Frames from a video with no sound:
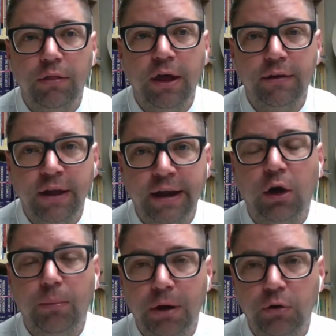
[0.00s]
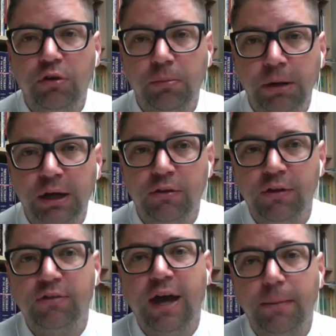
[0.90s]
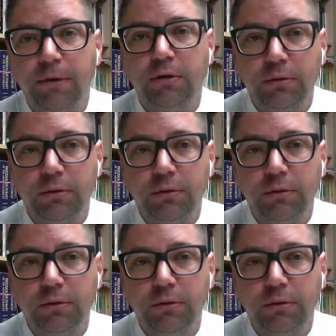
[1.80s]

that help out to make this happen.